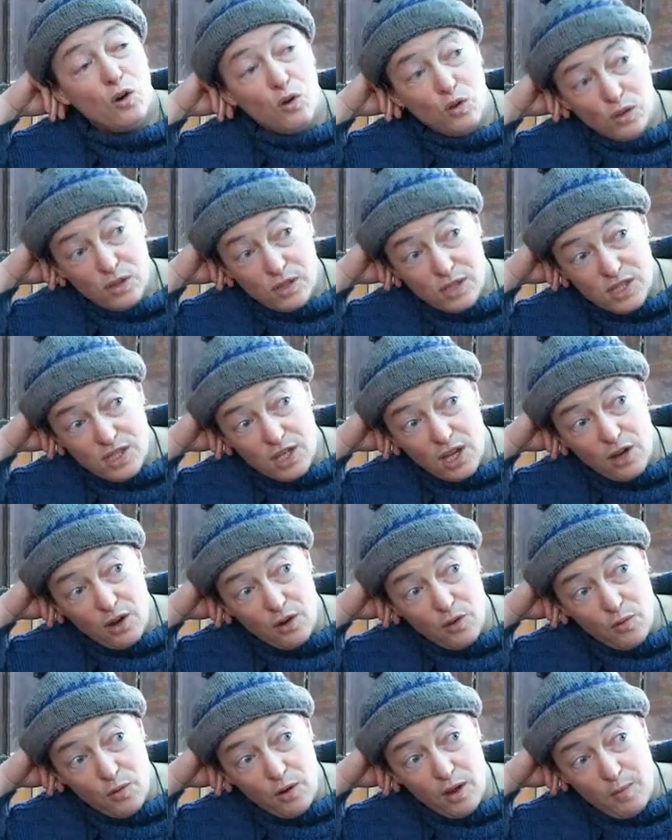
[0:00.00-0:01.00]

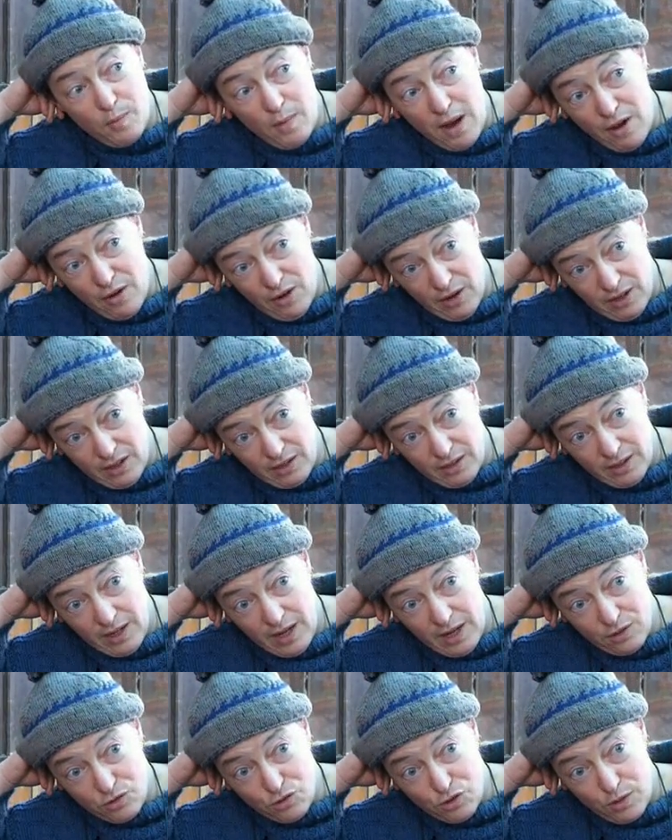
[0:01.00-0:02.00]
Also American
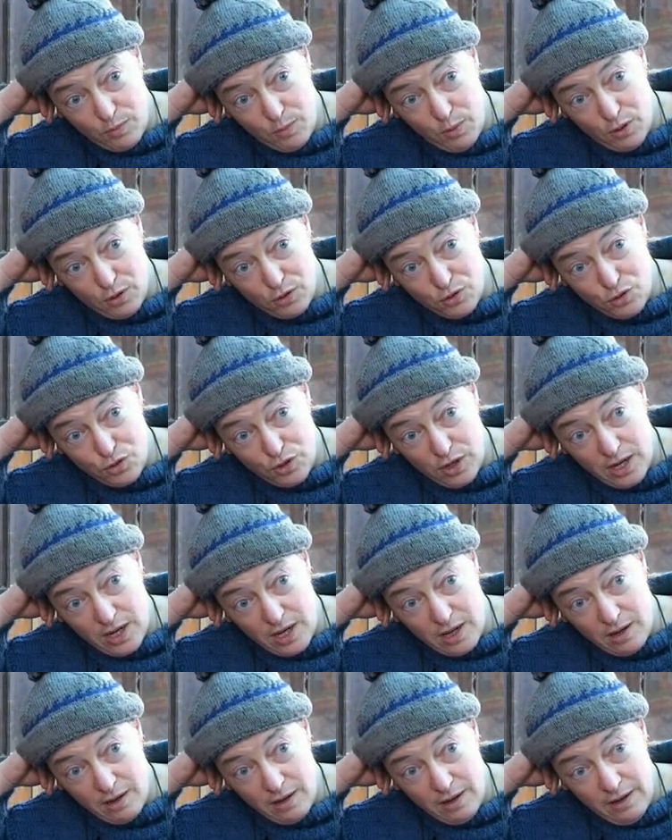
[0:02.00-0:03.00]
country
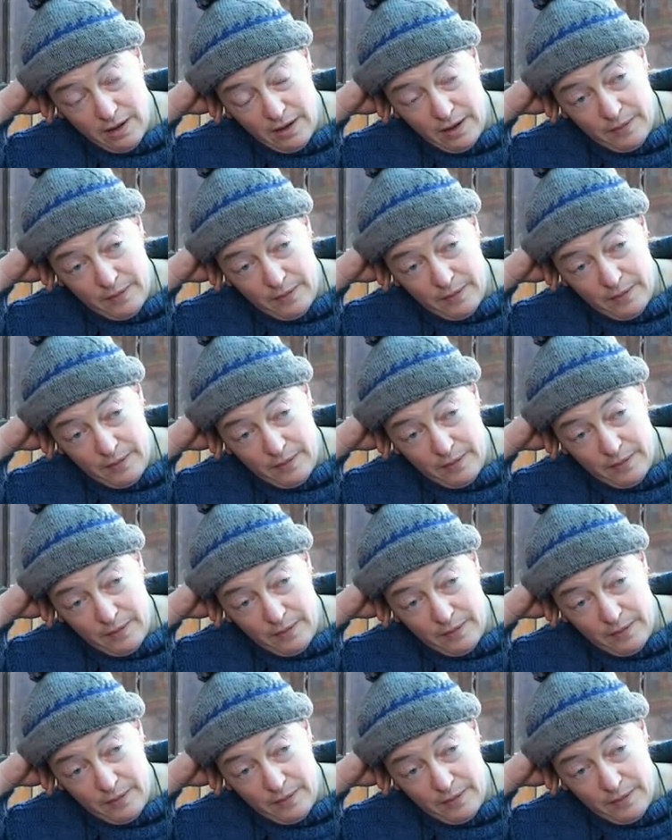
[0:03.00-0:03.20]
pottery,